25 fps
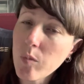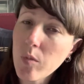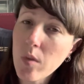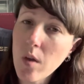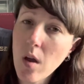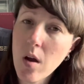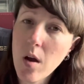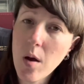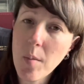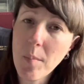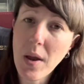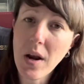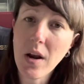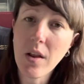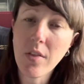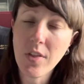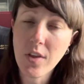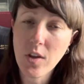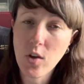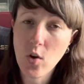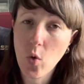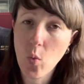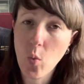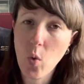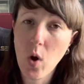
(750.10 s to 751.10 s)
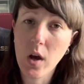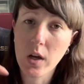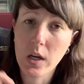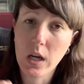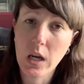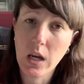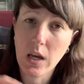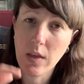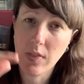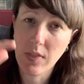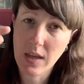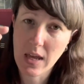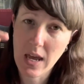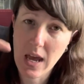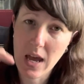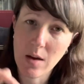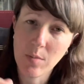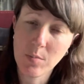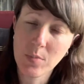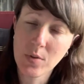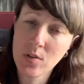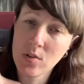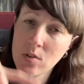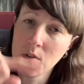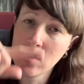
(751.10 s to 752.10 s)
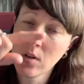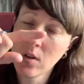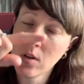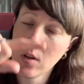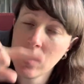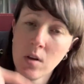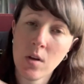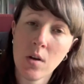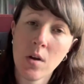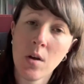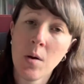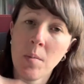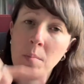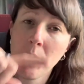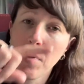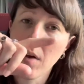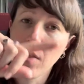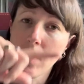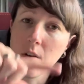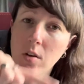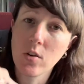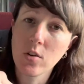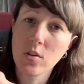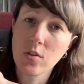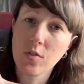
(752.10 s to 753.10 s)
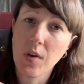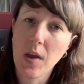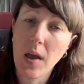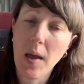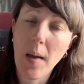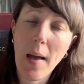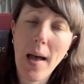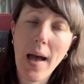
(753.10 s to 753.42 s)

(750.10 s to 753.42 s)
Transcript: Um, and I think you're working in the gaps by the looks of it.